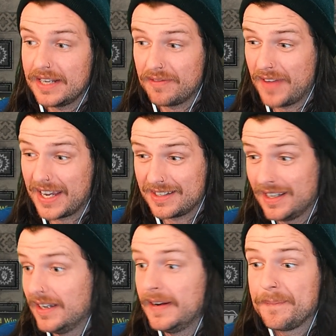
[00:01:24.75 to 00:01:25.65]
In fact,
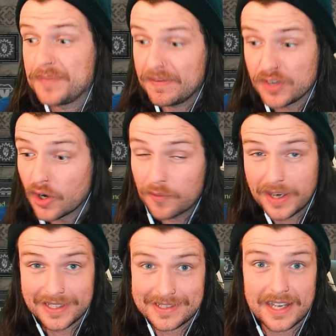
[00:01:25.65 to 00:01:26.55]
if you're not
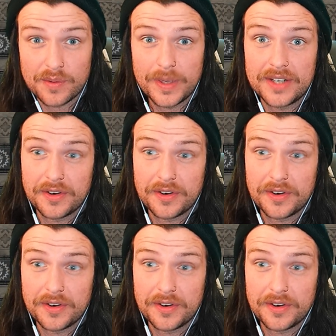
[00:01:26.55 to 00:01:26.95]
running Second Wind